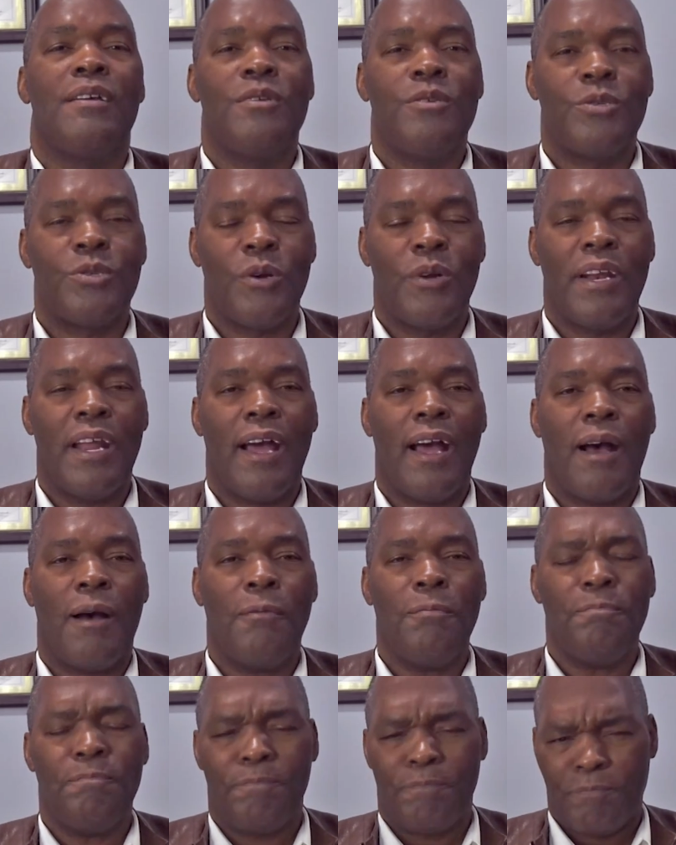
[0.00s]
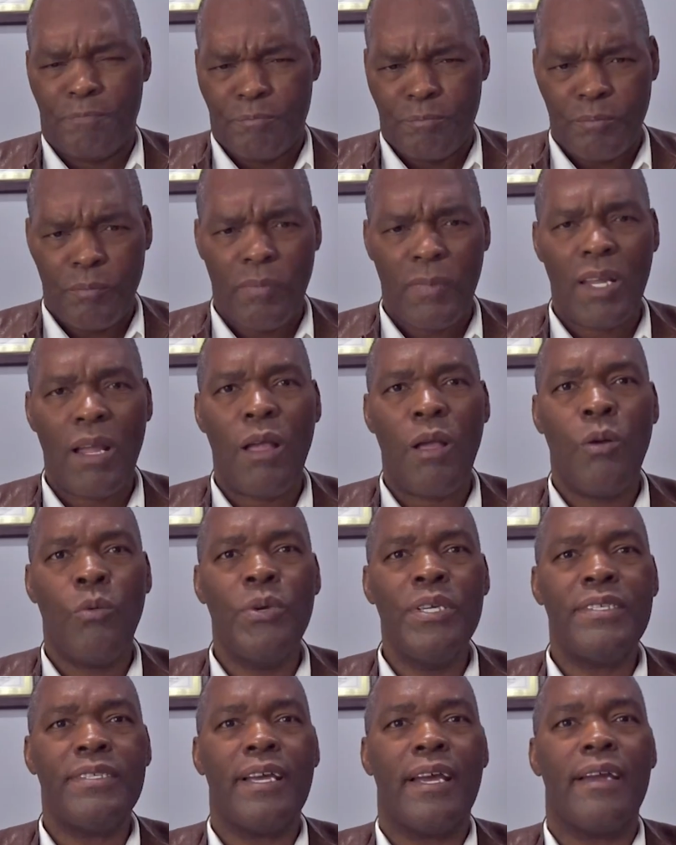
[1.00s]
So now
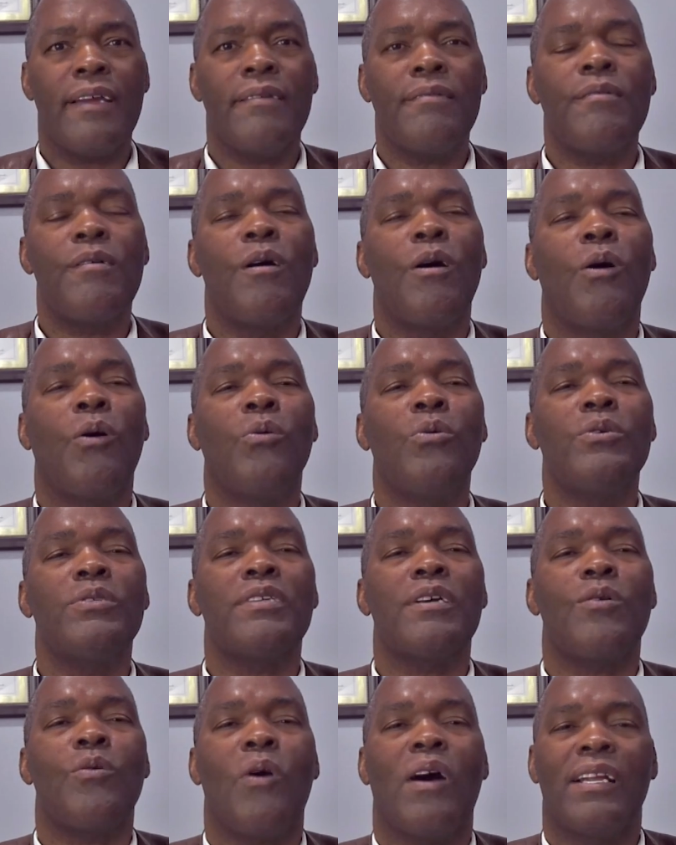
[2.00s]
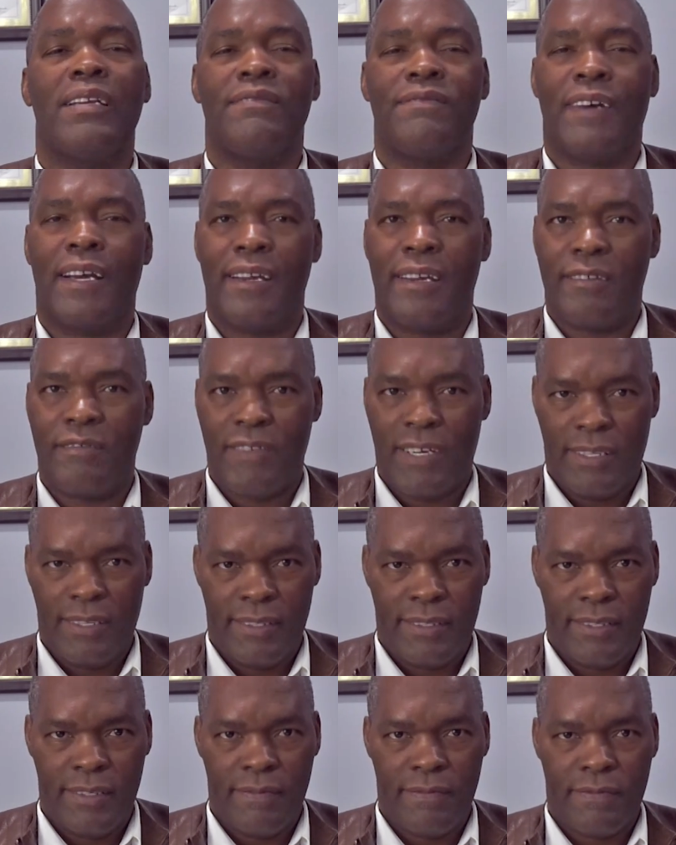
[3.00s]
we say, who's a qualifying
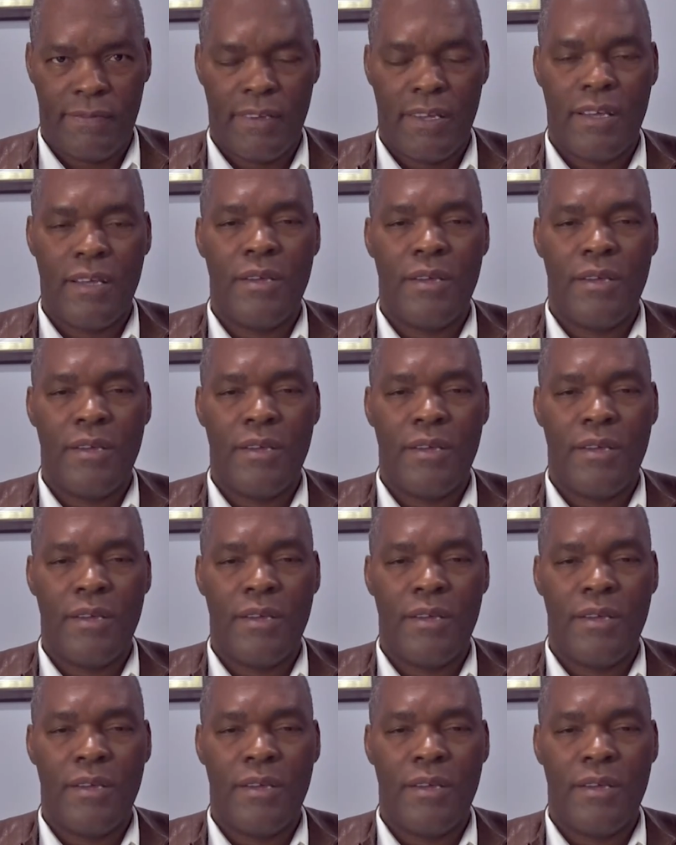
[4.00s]
relative?